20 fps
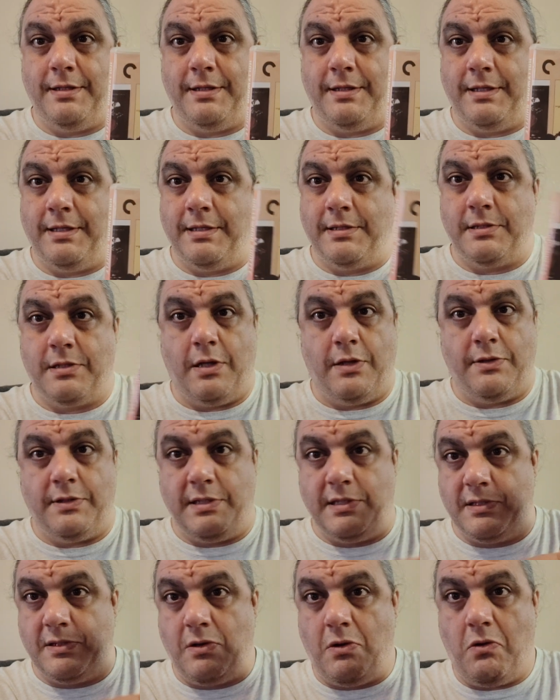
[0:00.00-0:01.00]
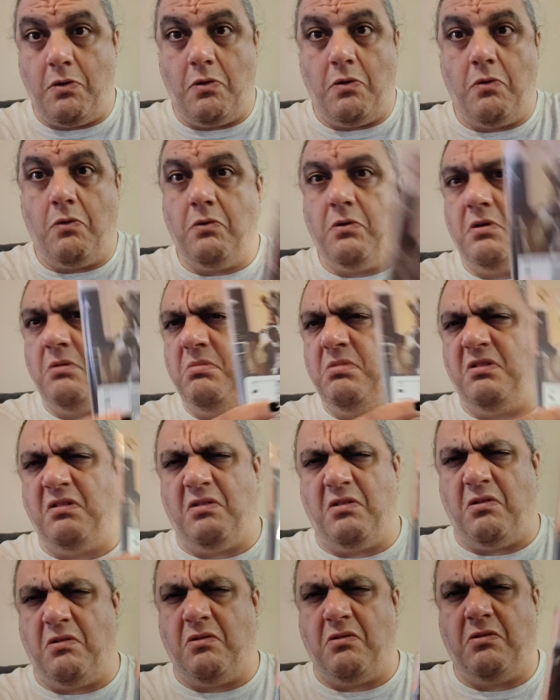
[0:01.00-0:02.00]
he gets all these horrible,
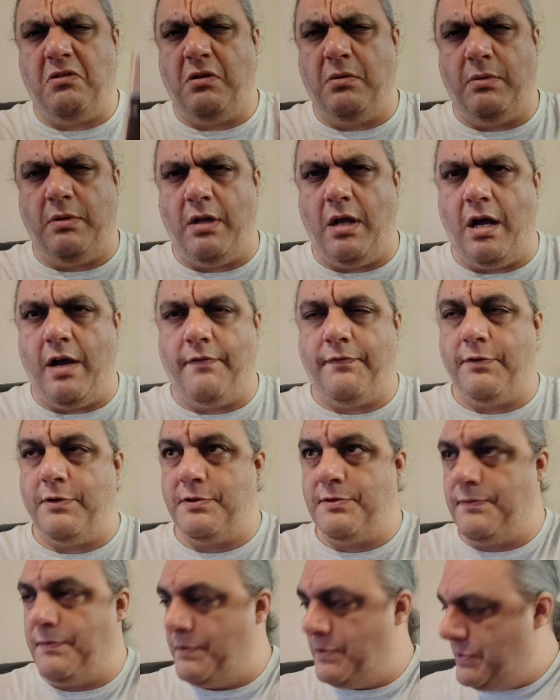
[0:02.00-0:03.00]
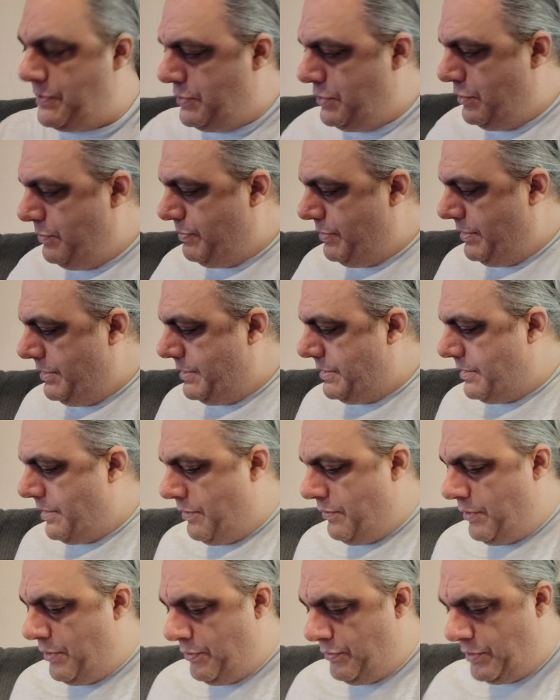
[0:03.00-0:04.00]
horrible offers for stupid,
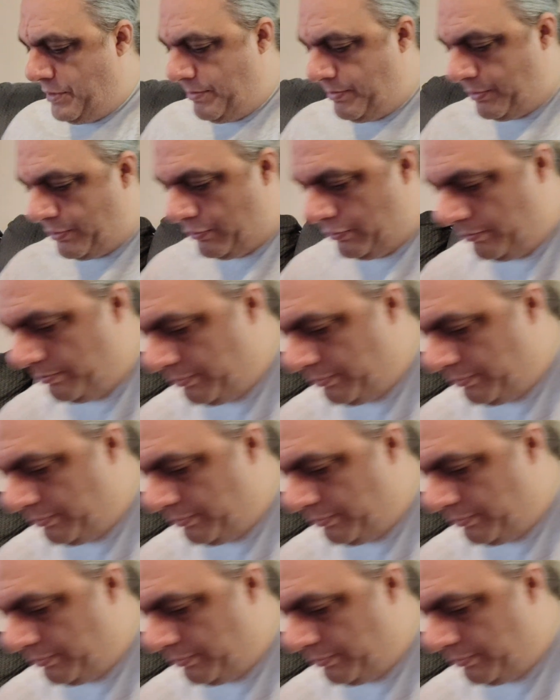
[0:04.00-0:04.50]
stereotypical